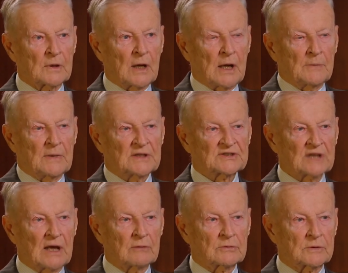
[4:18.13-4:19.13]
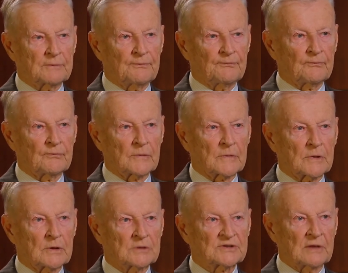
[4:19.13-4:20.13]
I may sound
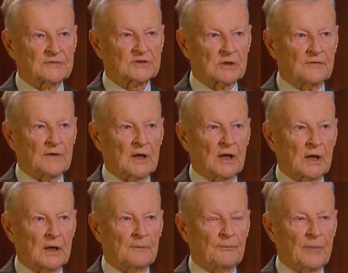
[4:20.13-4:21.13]
self-serving here,